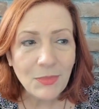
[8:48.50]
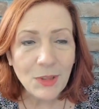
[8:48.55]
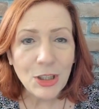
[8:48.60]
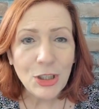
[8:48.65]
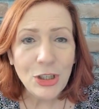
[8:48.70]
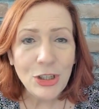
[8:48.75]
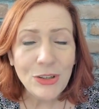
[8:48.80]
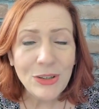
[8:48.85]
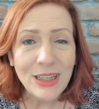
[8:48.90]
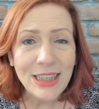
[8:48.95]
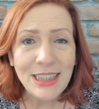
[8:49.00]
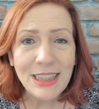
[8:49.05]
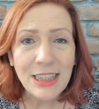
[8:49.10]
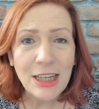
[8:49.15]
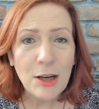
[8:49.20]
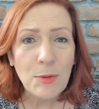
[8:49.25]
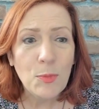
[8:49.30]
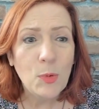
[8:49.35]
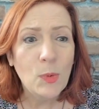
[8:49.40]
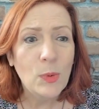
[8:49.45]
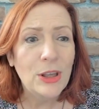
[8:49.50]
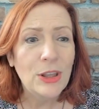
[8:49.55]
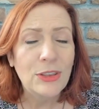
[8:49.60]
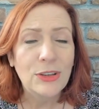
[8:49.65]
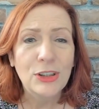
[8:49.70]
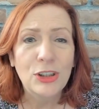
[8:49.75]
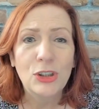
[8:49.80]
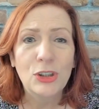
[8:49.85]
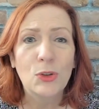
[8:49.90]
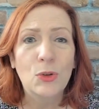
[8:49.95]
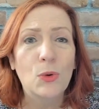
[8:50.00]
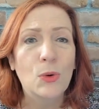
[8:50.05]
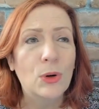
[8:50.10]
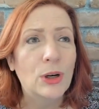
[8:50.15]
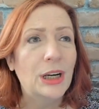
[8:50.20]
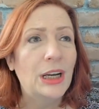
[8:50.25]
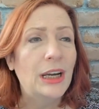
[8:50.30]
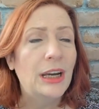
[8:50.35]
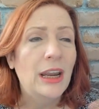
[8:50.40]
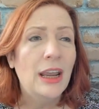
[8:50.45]
you end up with a
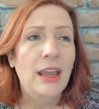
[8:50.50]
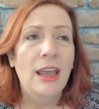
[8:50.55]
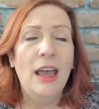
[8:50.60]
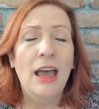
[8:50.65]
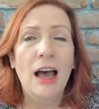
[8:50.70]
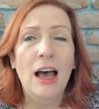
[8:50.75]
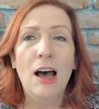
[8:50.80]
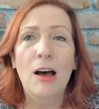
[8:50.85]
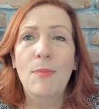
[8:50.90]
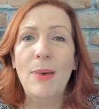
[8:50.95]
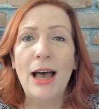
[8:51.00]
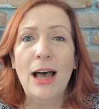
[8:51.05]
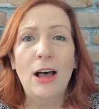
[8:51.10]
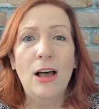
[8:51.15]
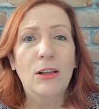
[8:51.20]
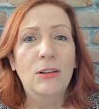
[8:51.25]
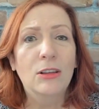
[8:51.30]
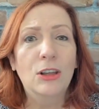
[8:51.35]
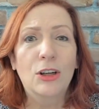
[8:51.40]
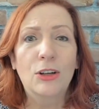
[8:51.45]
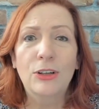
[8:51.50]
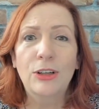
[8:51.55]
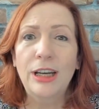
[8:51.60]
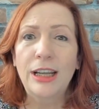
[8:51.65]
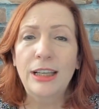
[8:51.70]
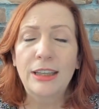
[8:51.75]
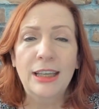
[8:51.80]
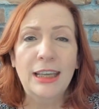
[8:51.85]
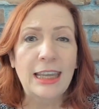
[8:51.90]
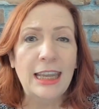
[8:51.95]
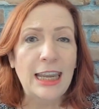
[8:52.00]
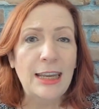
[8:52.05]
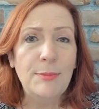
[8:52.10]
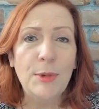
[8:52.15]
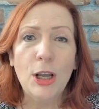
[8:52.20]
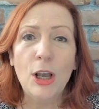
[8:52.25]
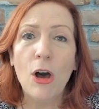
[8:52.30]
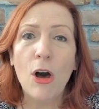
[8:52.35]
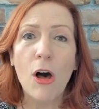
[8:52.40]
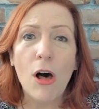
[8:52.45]
story about learning the game
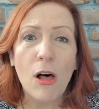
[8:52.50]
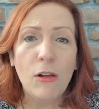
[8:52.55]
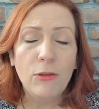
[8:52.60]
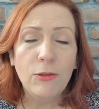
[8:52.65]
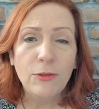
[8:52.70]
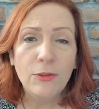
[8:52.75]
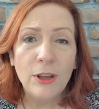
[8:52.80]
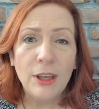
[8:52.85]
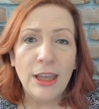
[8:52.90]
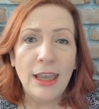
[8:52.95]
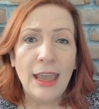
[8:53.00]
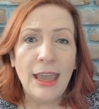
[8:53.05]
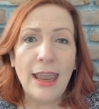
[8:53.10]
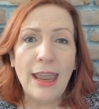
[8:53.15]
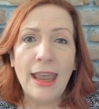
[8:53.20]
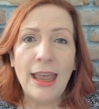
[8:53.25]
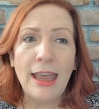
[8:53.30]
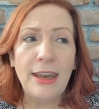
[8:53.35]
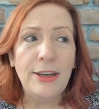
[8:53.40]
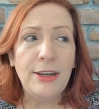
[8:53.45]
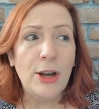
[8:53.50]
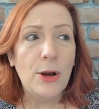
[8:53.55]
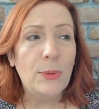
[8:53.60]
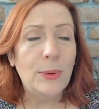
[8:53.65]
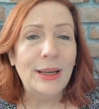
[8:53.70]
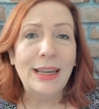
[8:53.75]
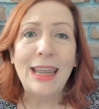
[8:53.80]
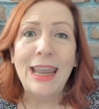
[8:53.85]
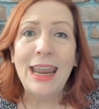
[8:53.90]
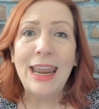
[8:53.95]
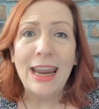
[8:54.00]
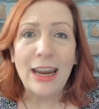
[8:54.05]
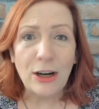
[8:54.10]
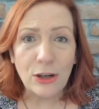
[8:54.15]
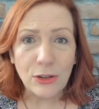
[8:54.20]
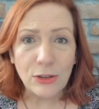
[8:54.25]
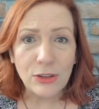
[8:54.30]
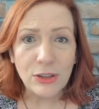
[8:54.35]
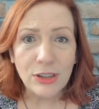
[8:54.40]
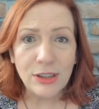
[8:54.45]
of golf and no one
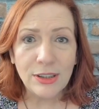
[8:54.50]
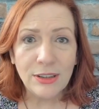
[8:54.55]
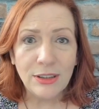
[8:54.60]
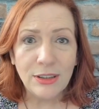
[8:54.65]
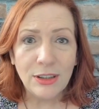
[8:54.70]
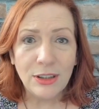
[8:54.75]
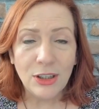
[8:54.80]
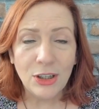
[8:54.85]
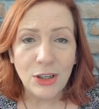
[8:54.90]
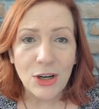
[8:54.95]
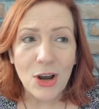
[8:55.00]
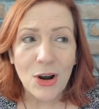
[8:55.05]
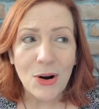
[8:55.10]
cares. You